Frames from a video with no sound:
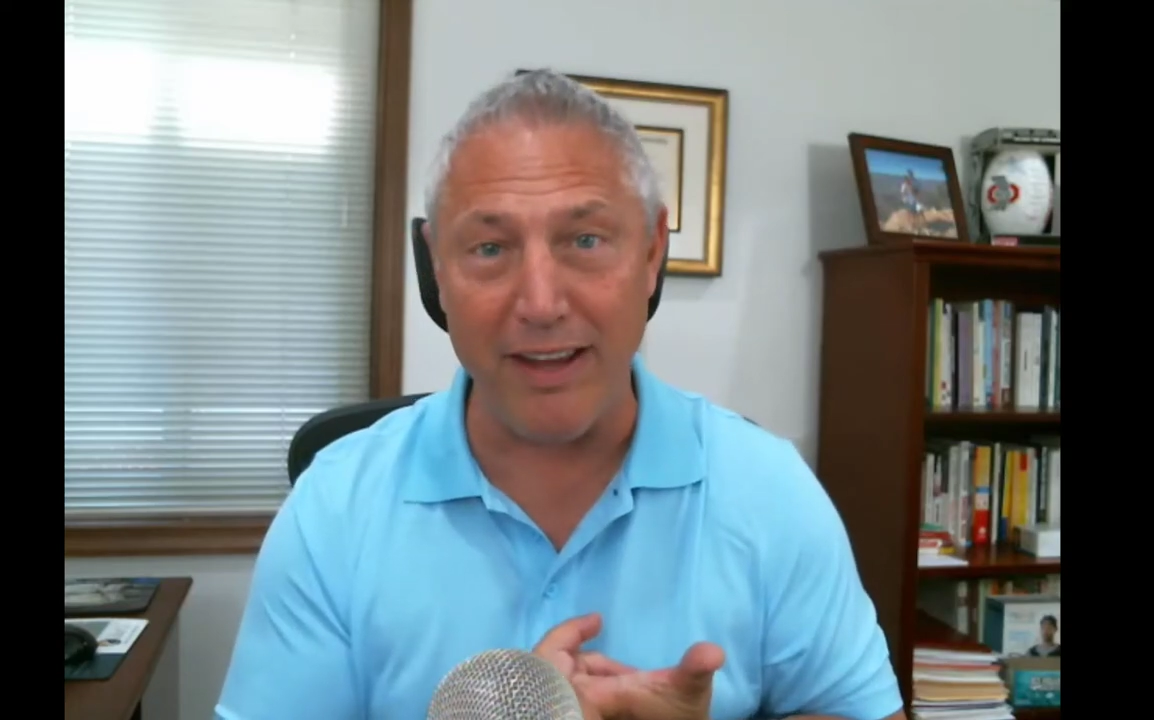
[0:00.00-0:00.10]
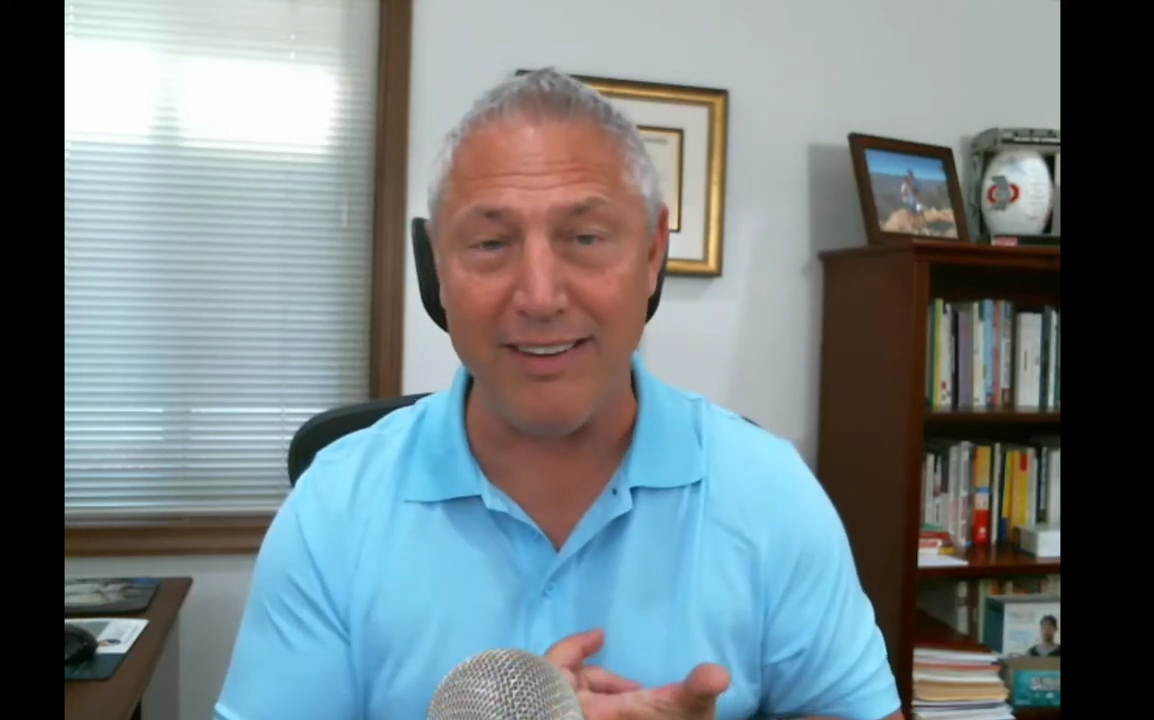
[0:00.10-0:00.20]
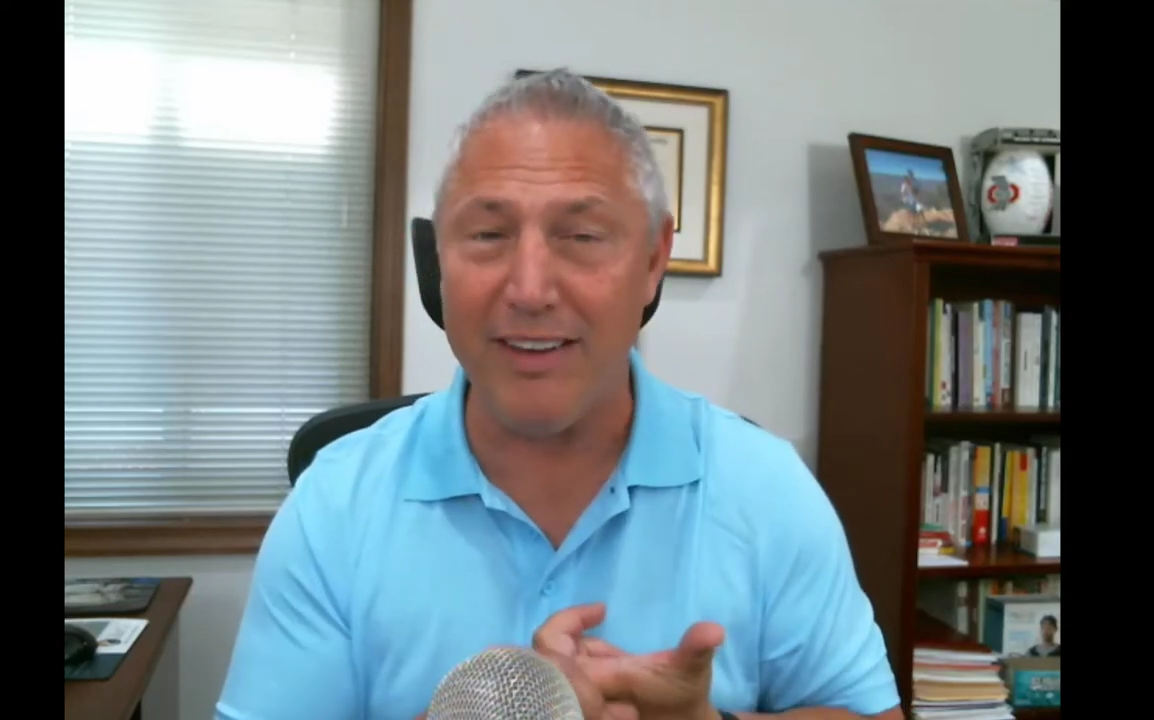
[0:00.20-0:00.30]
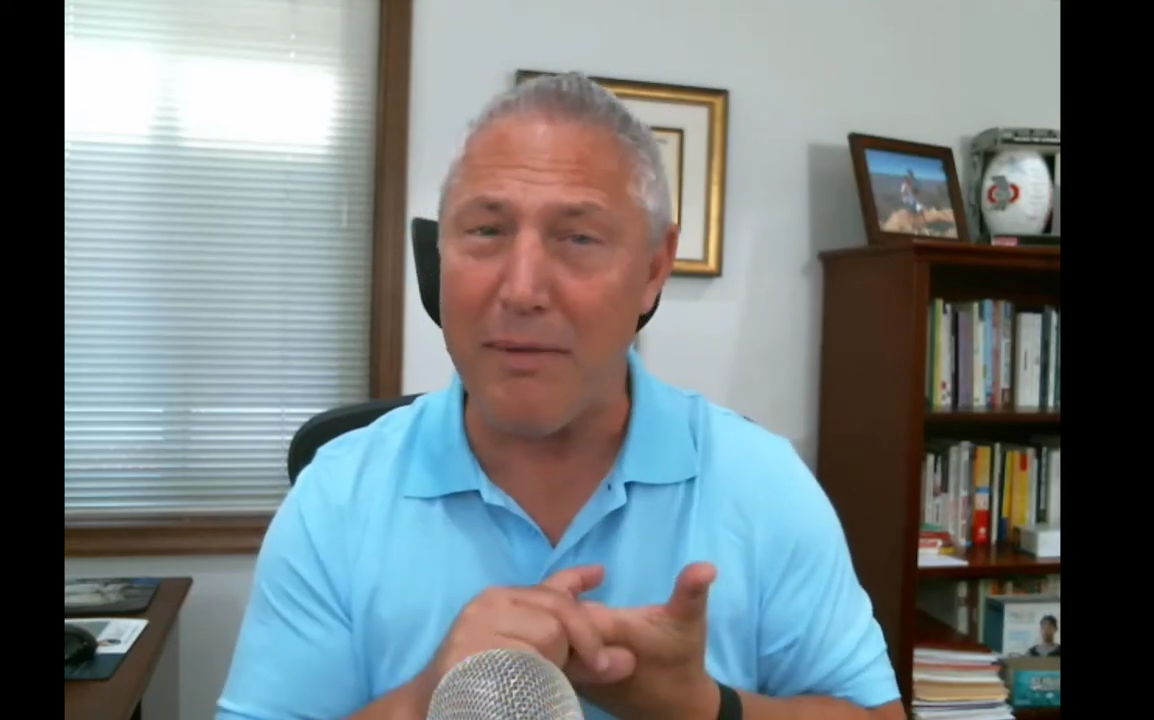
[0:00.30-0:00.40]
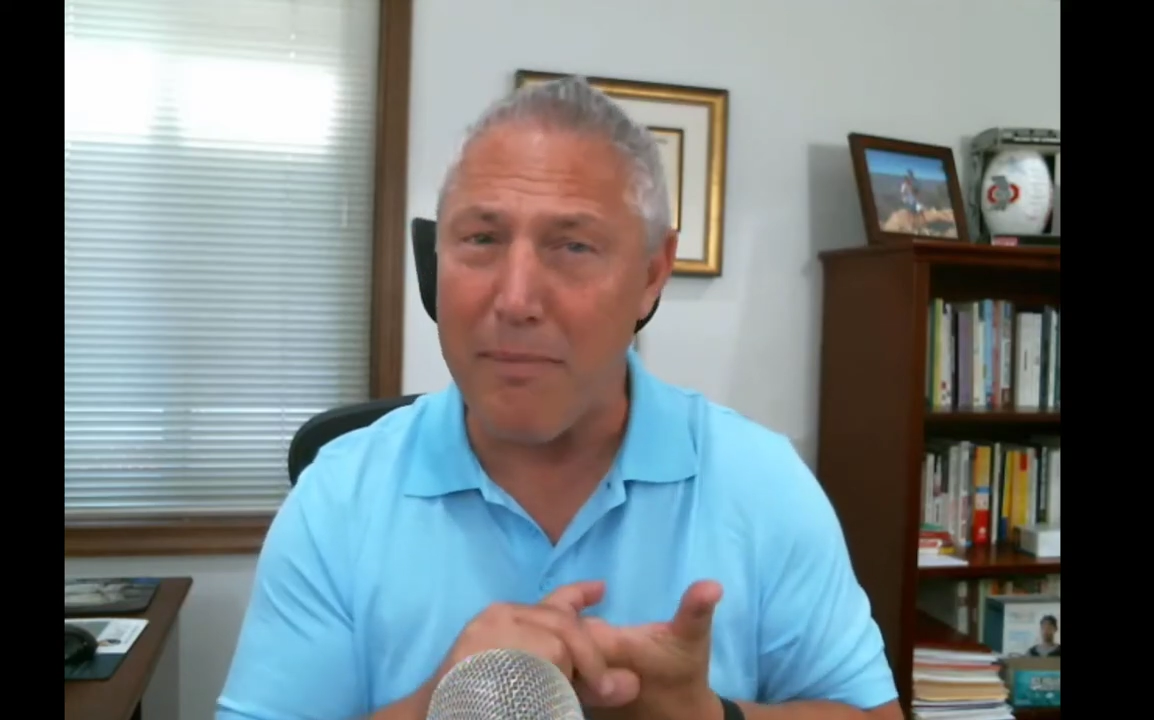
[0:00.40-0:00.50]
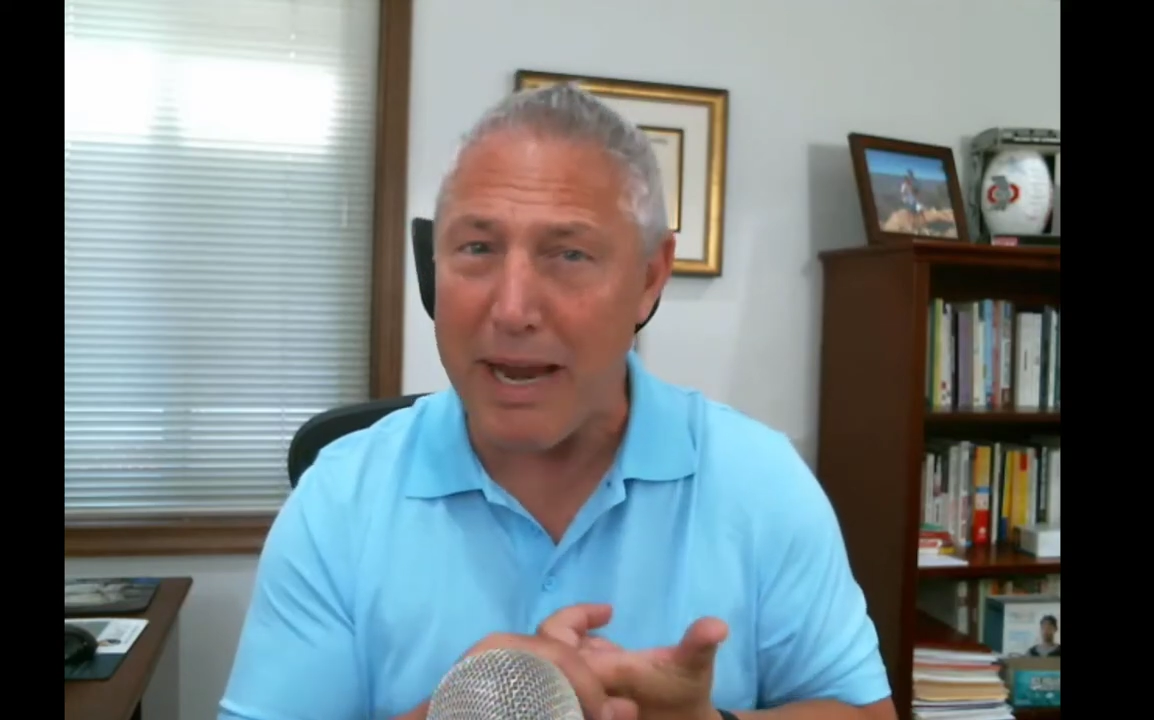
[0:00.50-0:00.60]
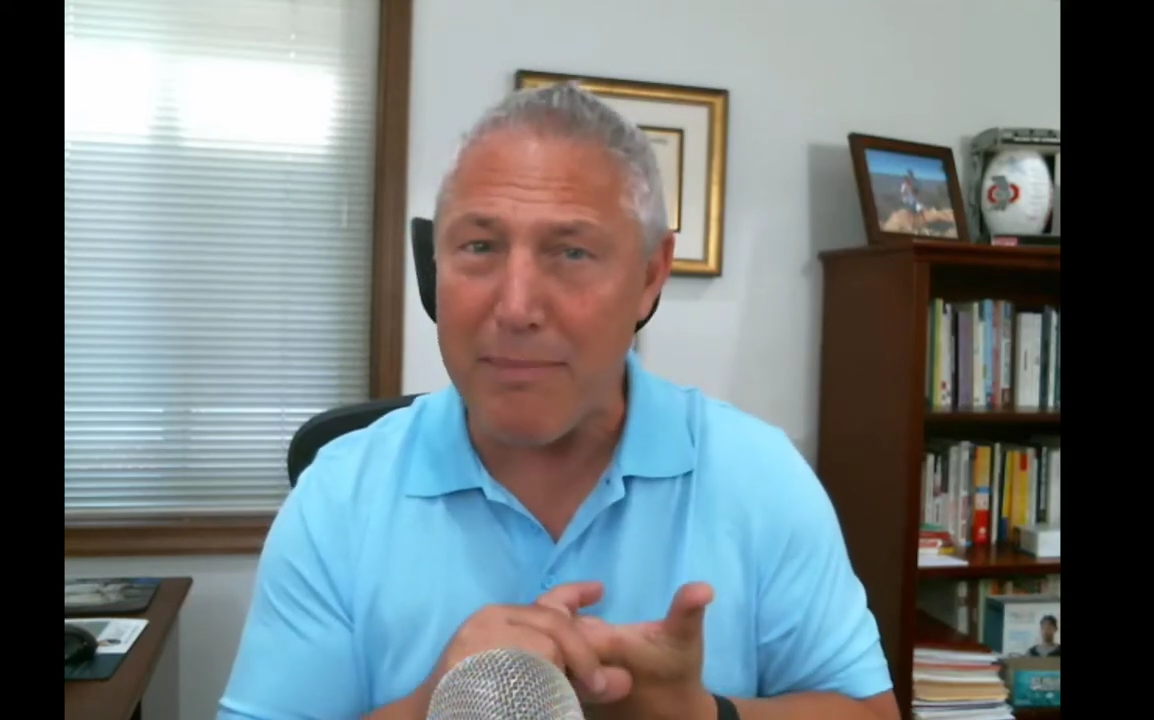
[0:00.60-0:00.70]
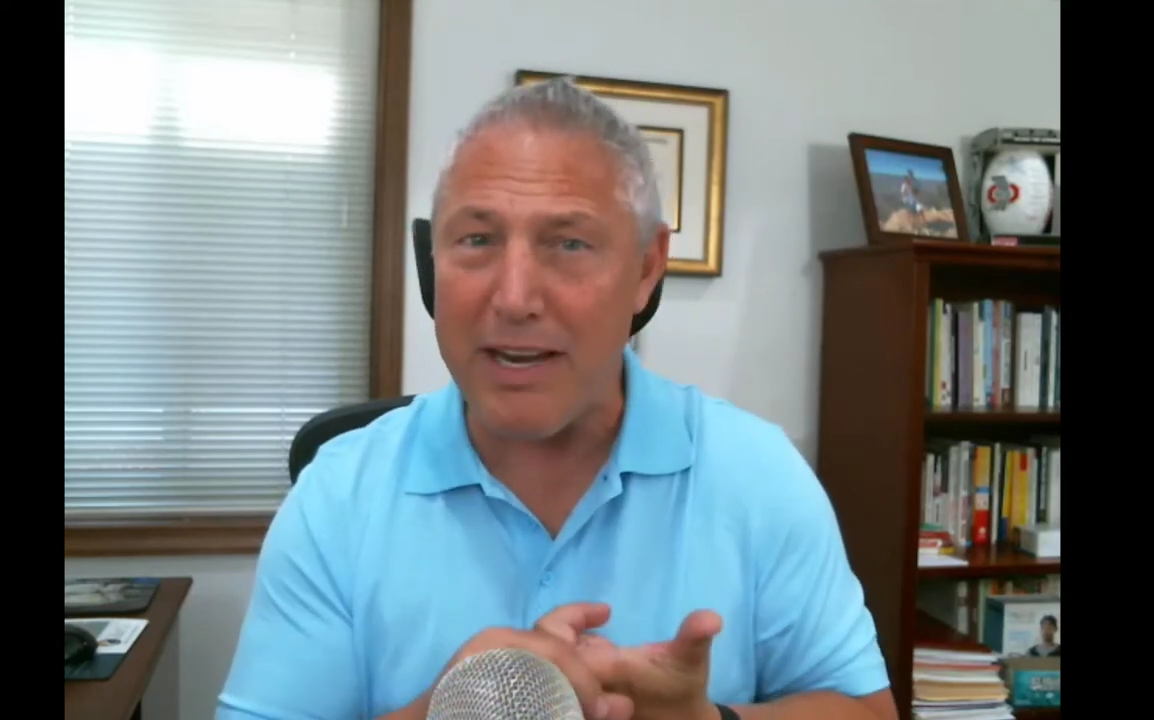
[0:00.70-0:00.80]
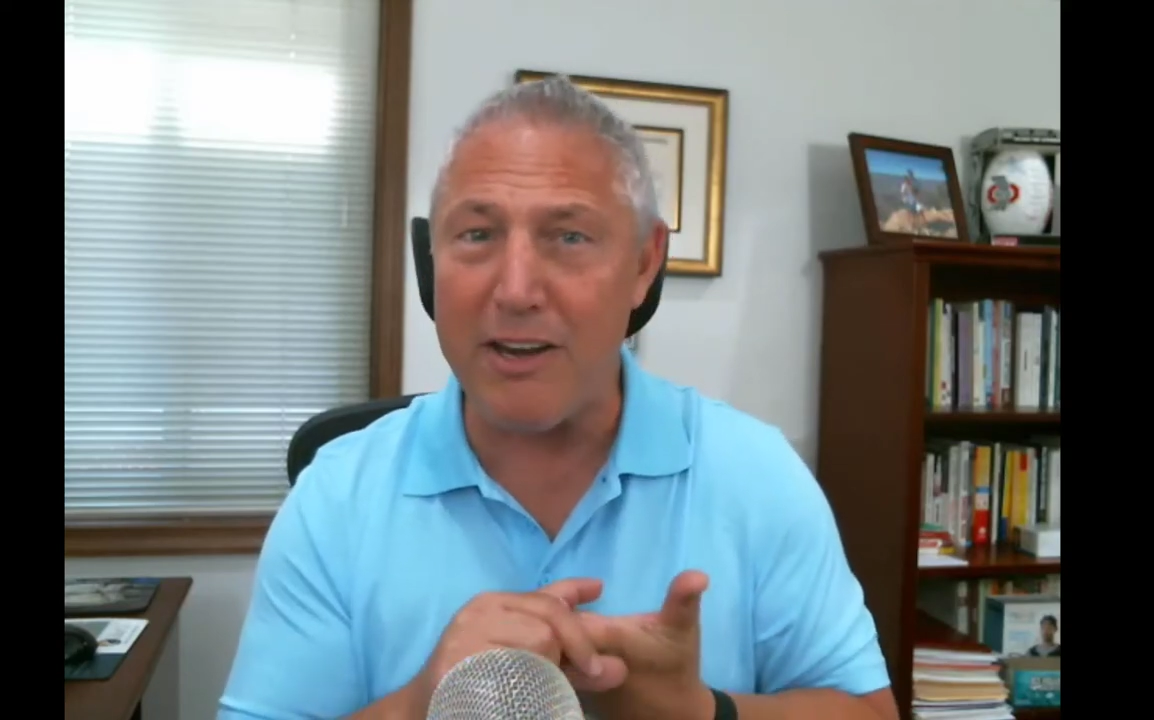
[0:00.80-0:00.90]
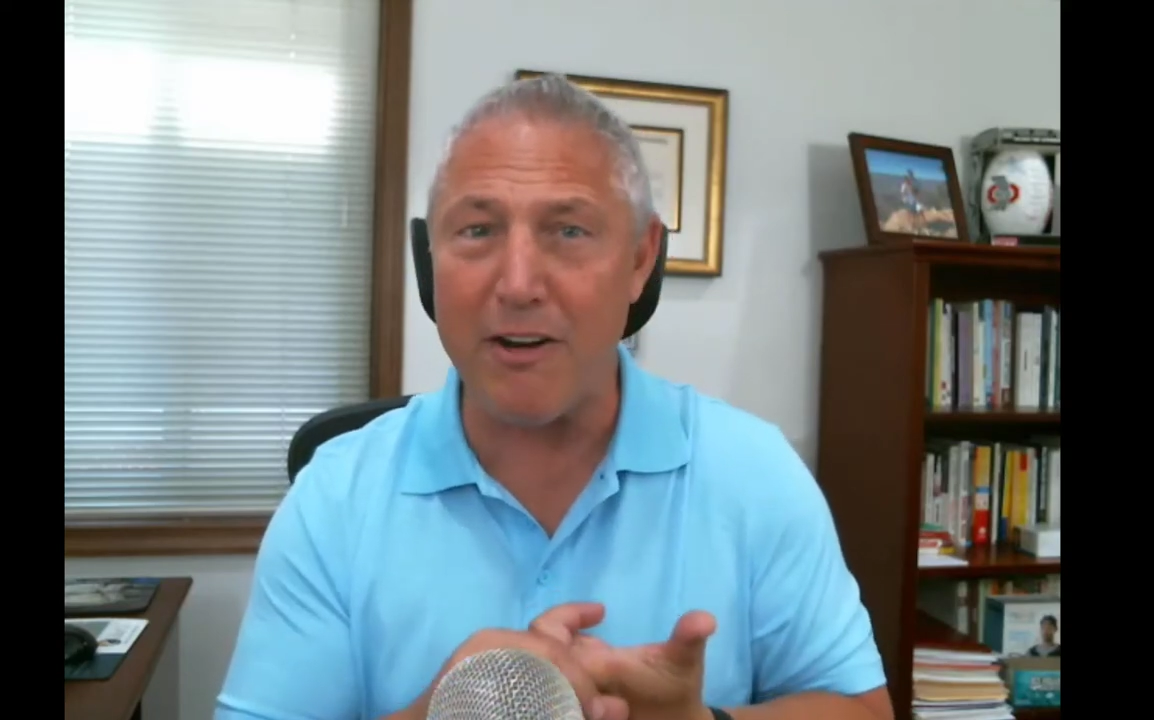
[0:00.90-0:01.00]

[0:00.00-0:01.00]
things that may be